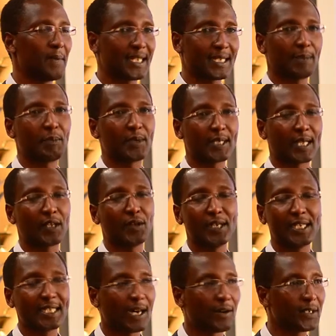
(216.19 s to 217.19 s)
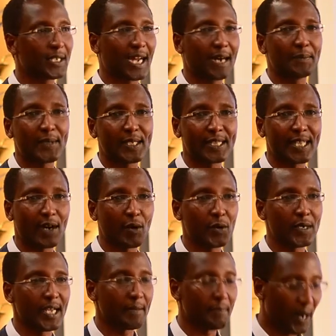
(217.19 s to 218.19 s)
better security outcomes in their
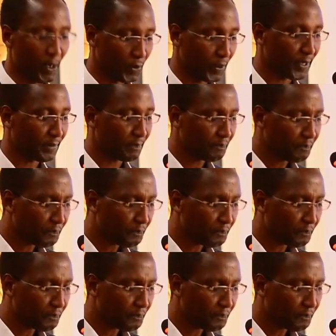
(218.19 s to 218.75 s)
own neighborhood.